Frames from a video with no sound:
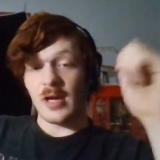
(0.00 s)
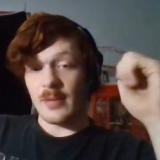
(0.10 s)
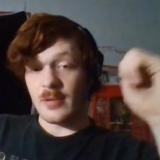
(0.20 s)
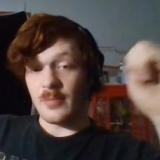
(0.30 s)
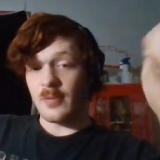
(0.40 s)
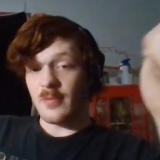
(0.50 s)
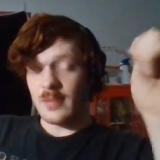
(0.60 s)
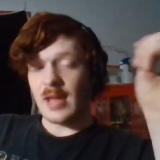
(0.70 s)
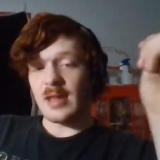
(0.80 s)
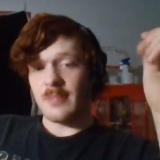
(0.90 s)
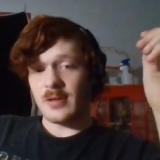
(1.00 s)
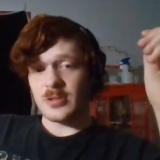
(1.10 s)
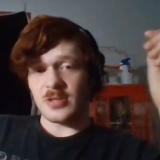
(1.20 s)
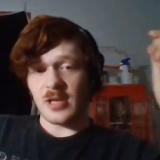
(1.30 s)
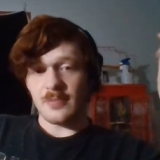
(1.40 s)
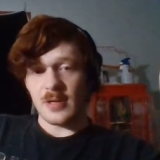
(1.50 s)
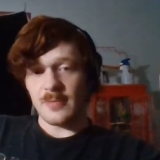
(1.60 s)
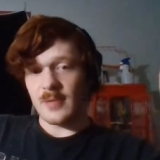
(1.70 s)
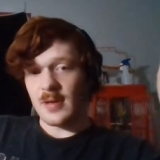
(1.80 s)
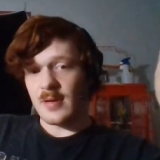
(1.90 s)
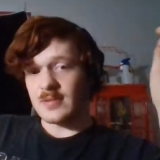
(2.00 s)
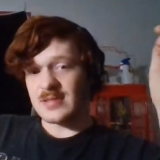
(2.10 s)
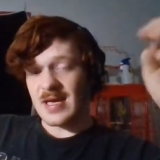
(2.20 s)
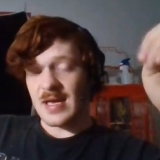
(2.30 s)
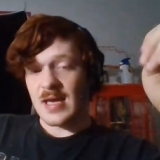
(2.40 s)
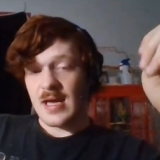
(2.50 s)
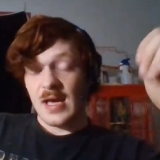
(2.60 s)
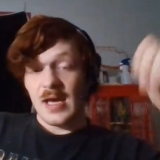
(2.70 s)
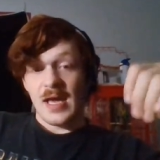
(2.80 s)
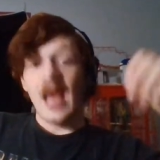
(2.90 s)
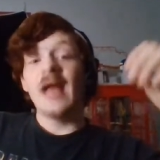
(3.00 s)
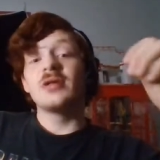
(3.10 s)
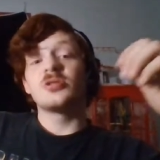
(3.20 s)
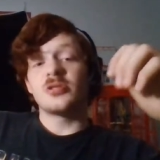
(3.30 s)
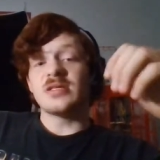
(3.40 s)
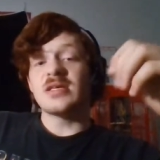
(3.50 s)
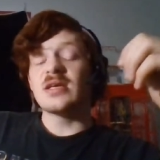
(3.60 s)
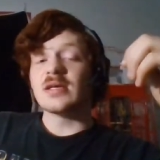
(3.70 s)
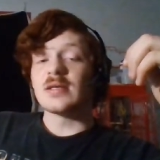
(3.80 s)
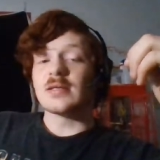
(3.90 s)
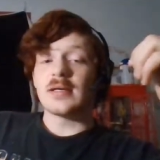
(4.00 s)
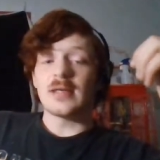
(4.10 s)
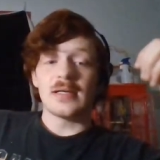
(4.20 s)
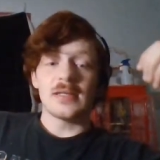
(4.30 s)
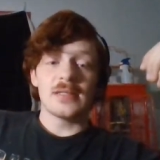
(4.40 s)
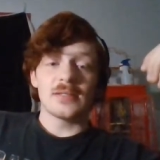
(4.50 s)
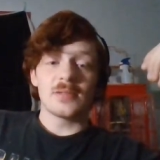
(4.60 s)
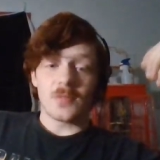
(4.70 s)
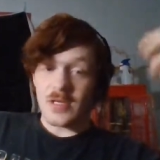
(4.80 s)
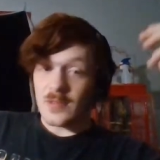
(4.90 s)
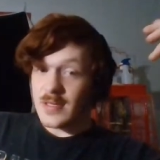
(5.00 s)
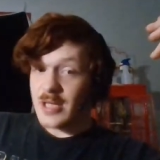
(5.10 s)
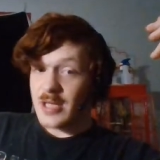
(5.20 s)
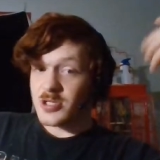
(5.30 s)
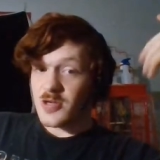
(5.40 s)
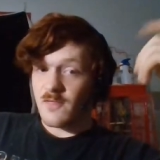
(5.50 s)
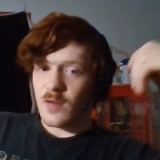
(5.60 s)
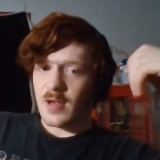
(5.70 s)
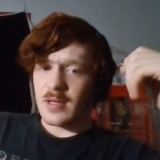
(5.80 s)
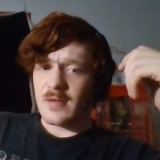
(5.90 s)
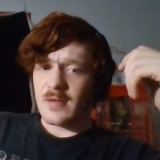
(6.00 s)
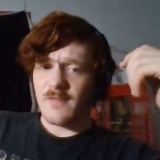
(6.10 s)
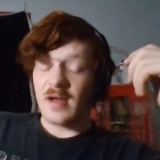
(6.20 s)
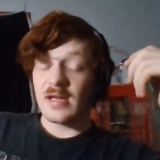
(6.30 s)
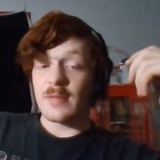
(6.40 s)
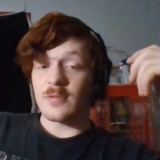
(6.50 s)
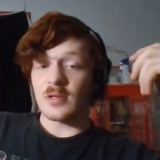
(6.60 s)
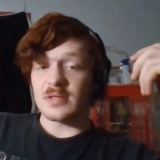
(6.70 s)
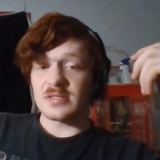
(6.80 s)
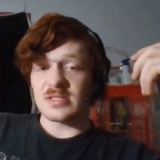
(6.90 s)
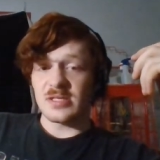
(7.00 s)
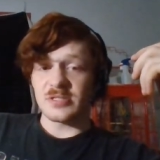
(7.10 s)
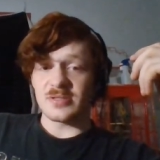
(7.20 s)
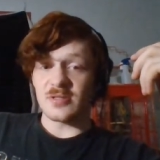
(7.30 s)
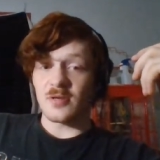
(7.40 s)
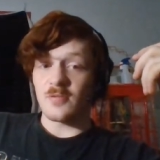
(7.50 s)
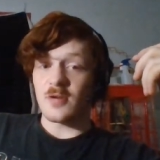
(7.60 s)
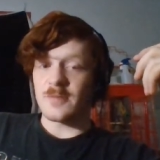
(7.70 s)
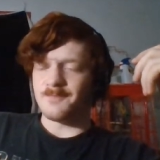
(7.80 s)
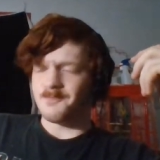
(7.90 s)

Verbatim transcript: I'm gonna put up, yeah, that picture that I put up uh, was a HD uh, recreation for a fan game called Installation Zero One,